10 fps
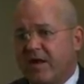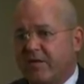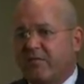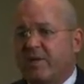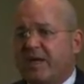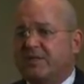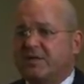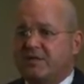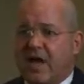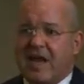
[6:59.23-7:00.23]

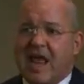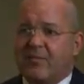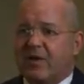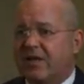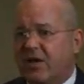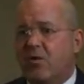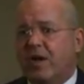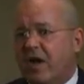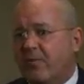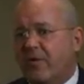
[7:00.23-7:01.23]
information dynamically
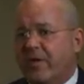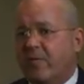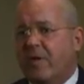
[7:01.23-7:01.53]
going up on their